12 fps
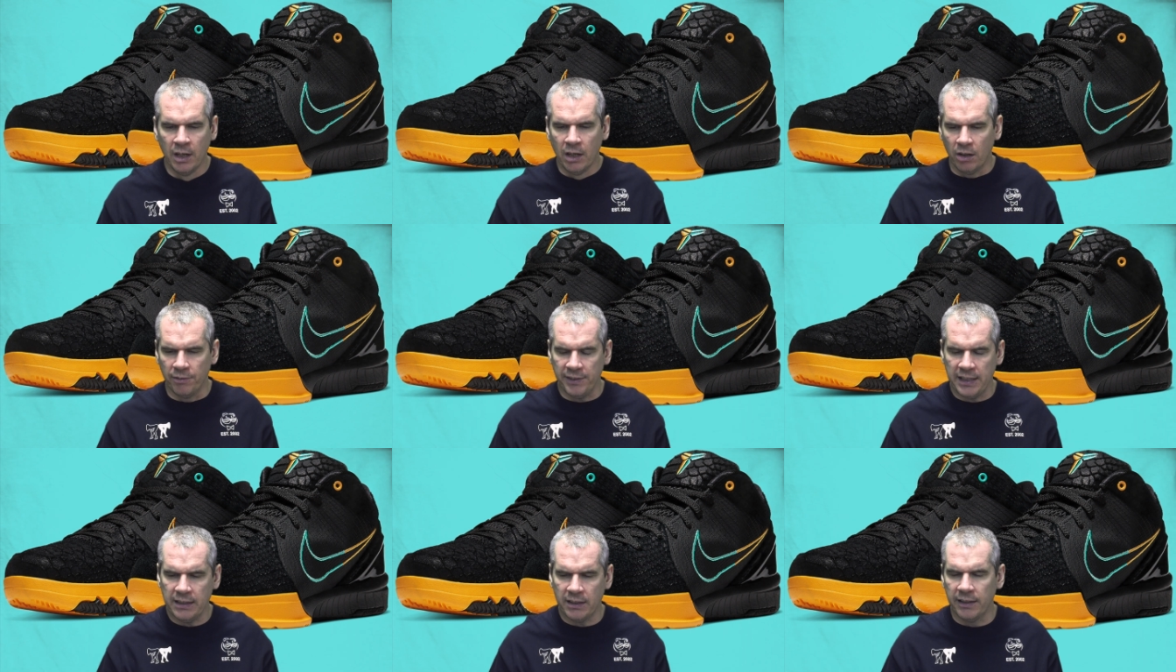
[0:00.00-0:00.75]
of
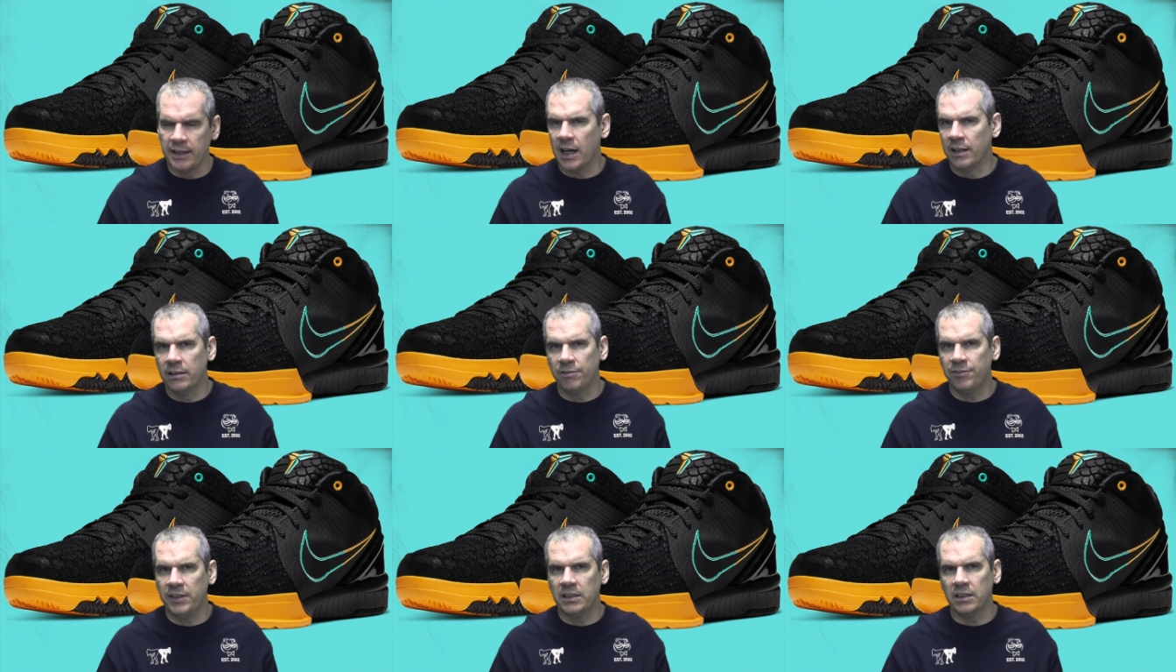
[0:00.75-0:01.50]
either the
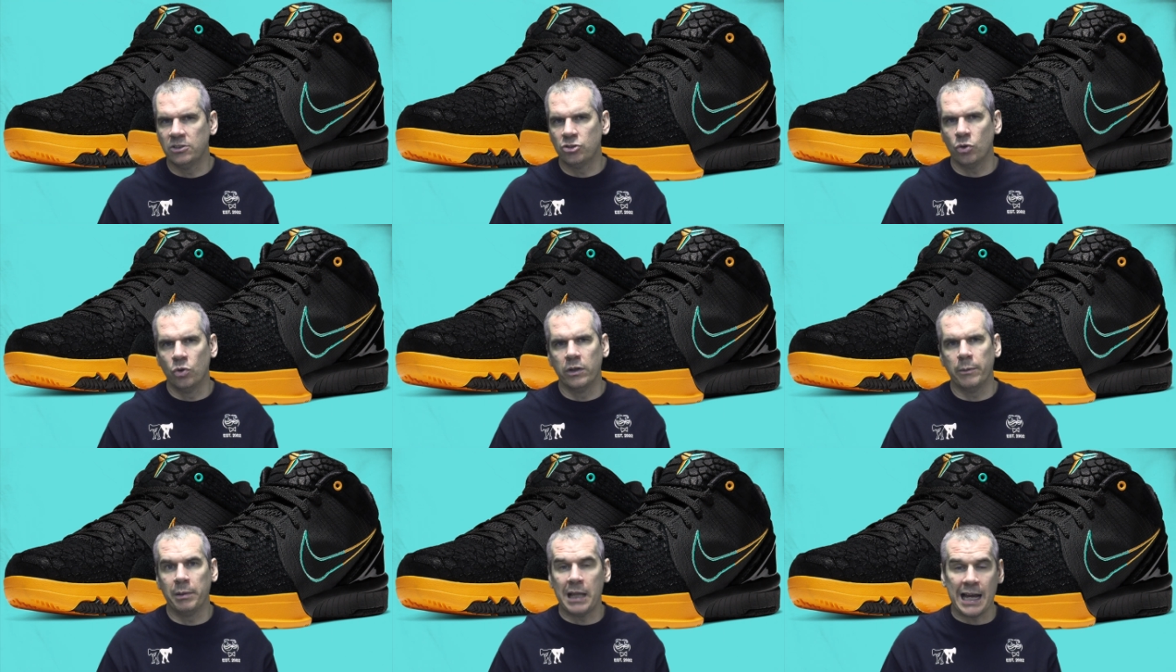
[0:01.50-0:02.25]
undefeateds or the
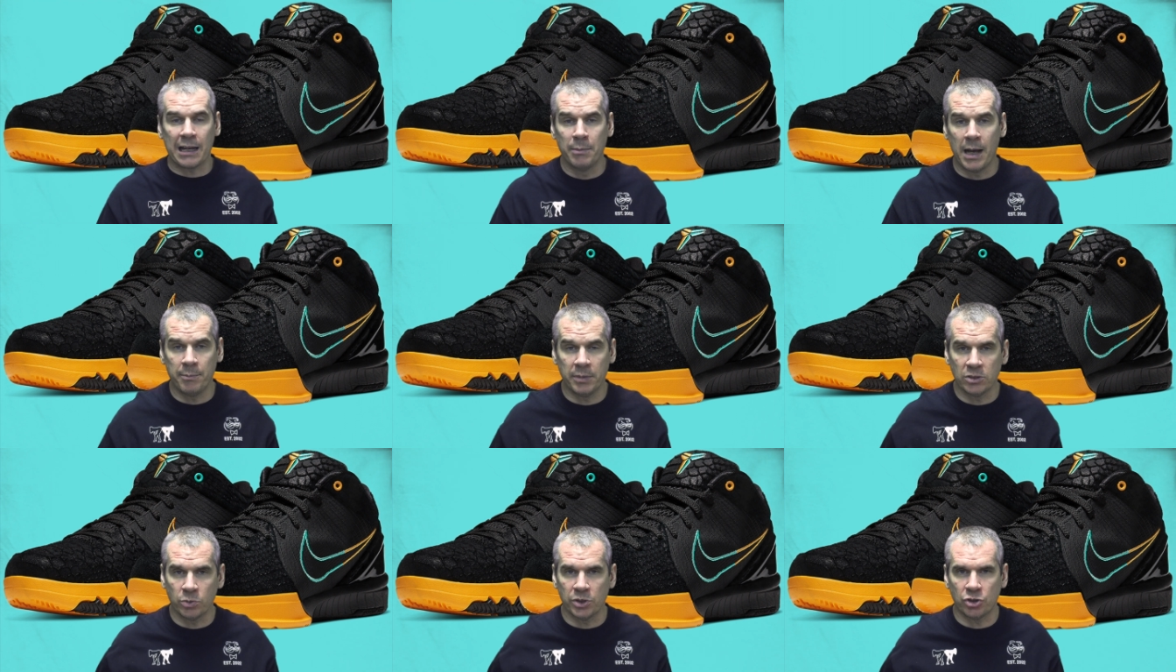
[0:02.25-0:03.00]
black
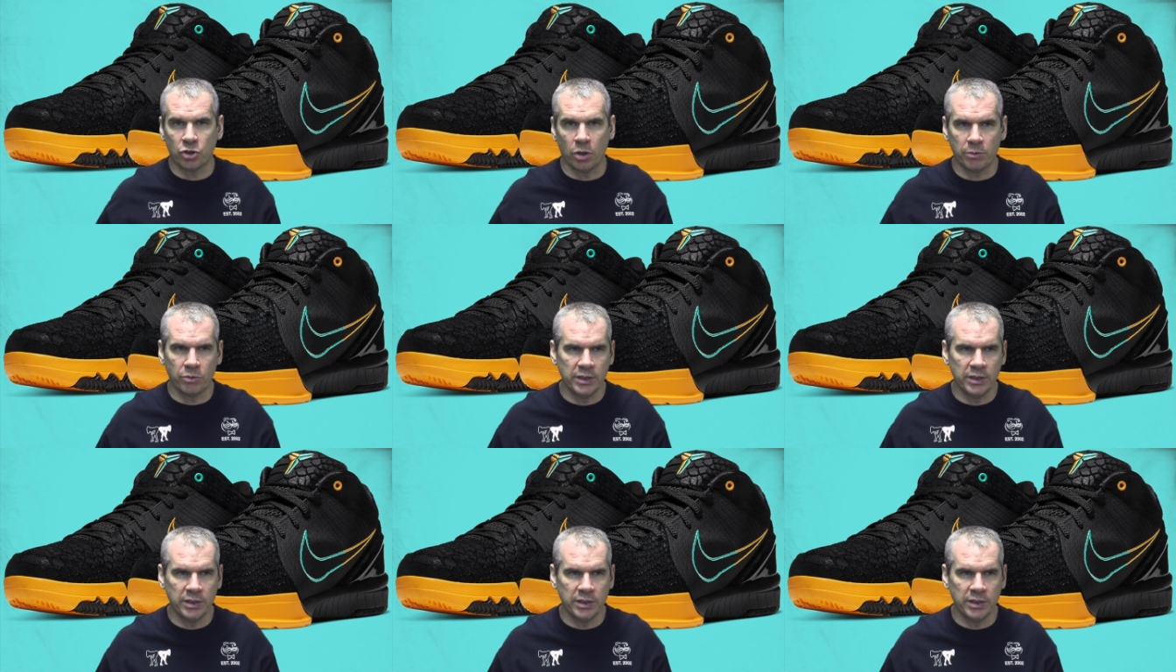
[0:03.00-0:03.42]
mambas which dropped